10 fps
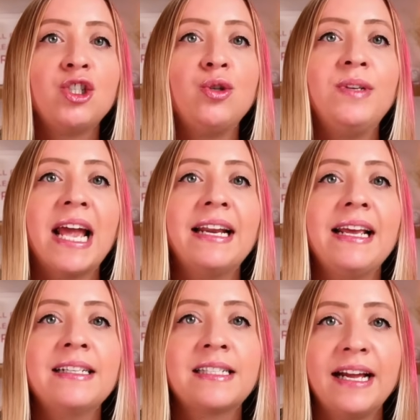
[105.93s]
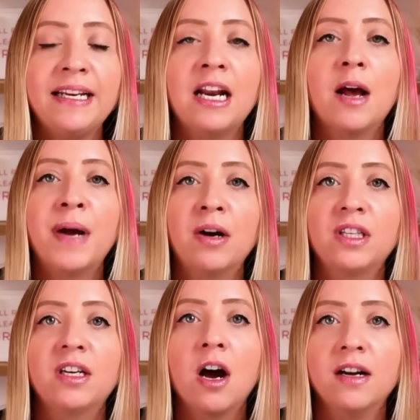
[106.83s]
to get excited
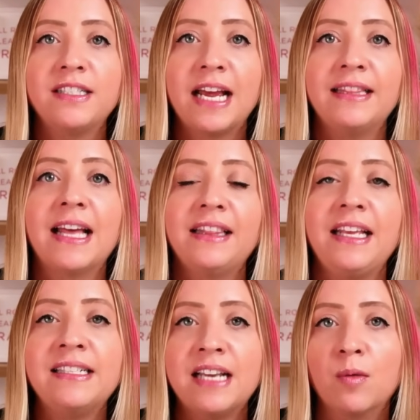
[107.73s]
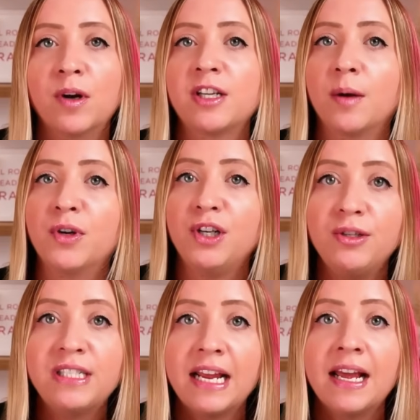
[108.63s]
about the content that these networks are
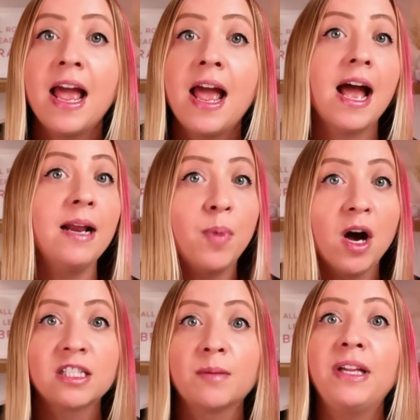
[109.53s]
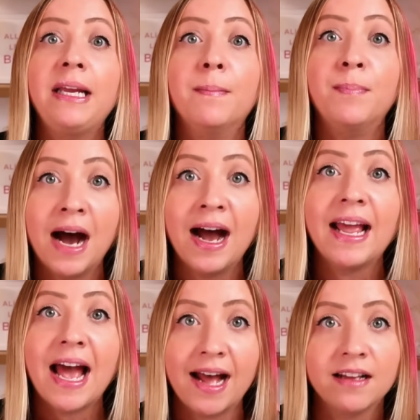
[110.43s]
producing and possibly
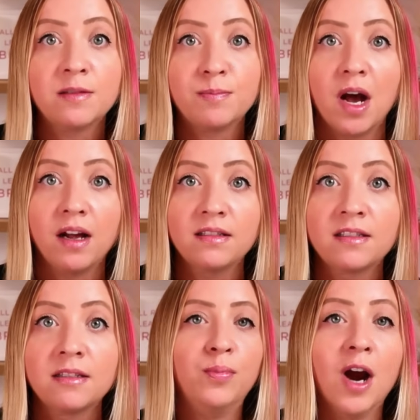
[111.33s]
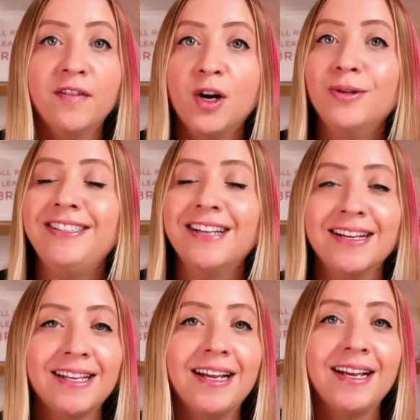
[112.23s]
buy ad spots. Bravo
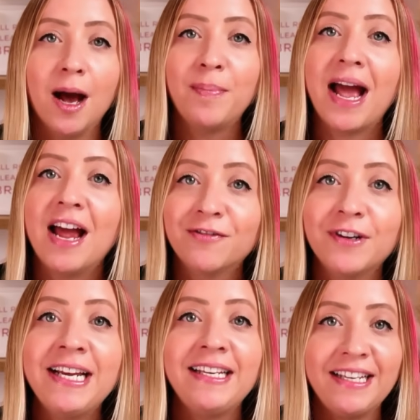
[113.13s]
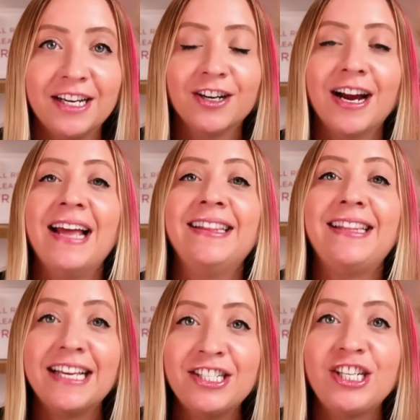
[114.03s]
does it up every year,
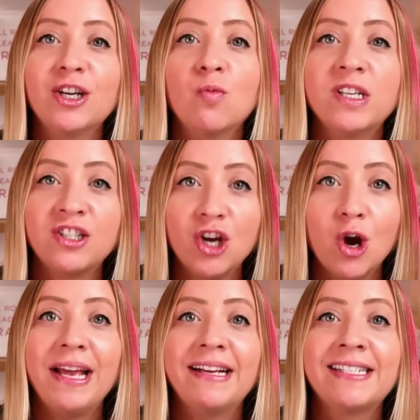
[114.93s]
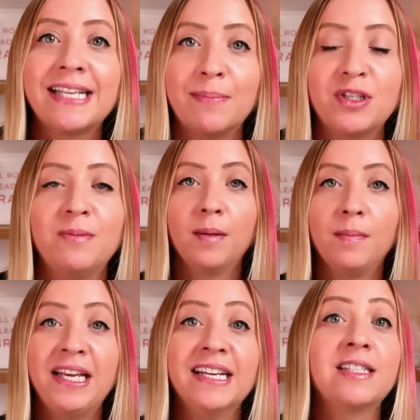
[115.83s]
and this year was no exception,
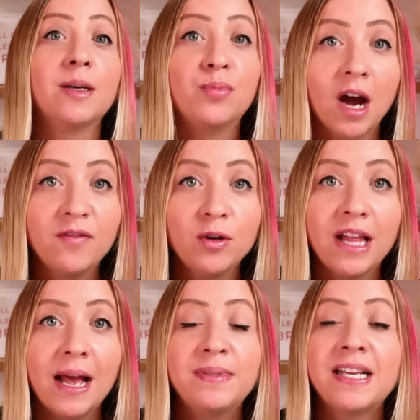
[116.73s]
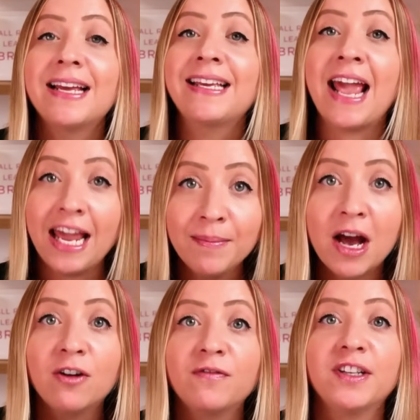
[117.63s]
because the Bravo Lebs came
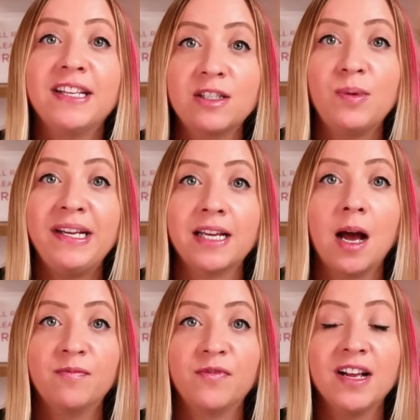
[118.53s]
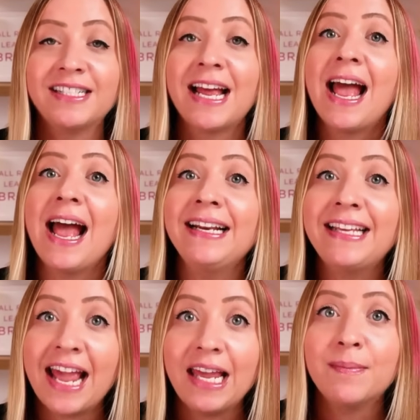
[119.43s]
out for this week's Upfronts
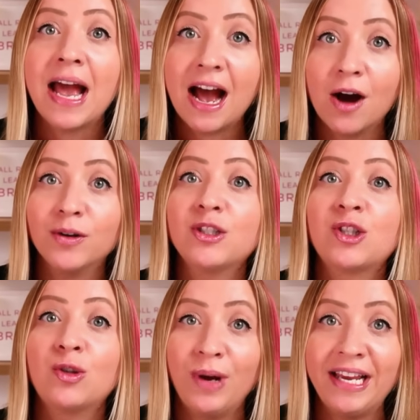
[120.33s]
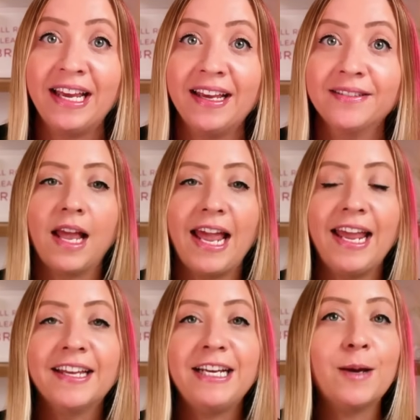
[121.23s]
and came out swinging.
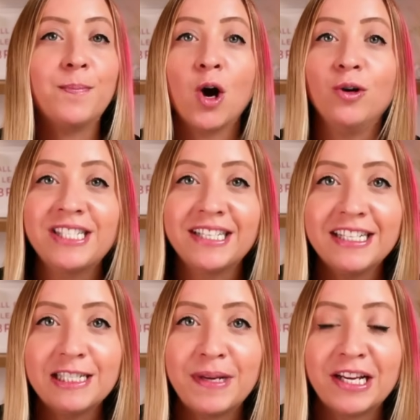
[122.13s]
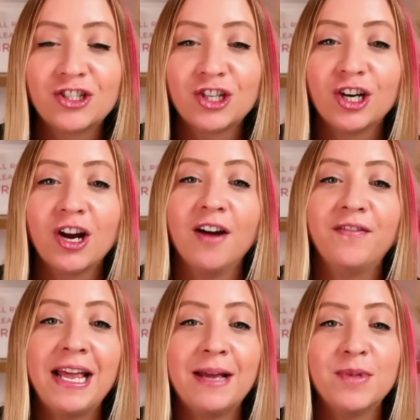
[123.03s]
Andy posted this picture of
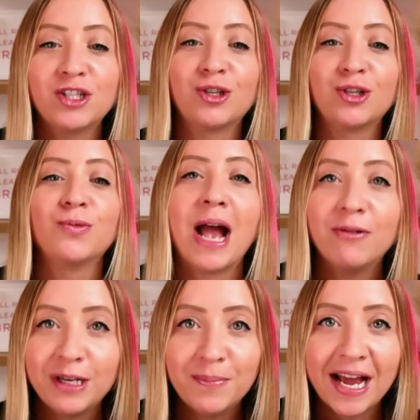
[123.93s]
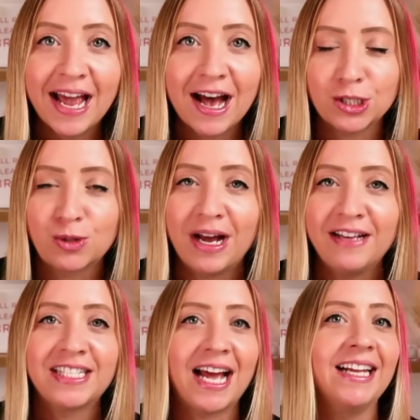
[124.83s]
him surrounded by
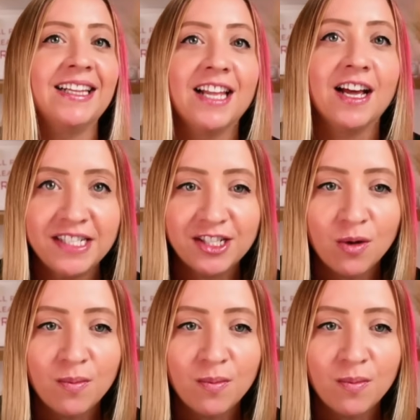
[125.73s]
housewives. I love it so